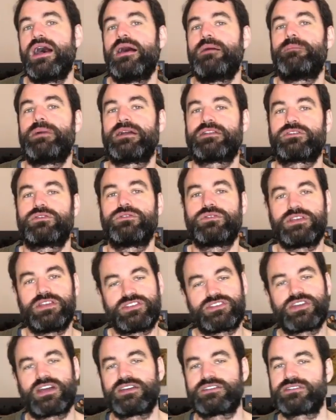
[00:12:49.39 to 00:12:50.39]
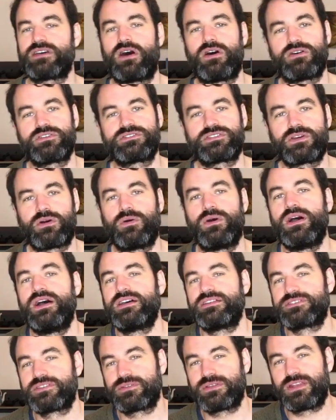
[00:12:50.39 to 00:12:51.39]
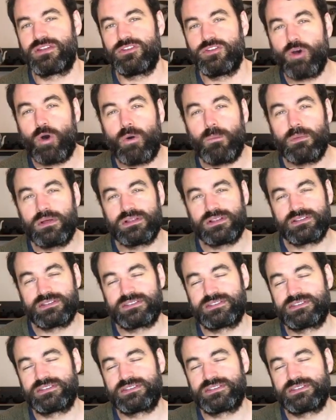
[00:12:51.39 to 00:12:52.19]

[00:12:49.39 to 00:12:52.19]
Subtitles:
but Kukicha is also, so the normal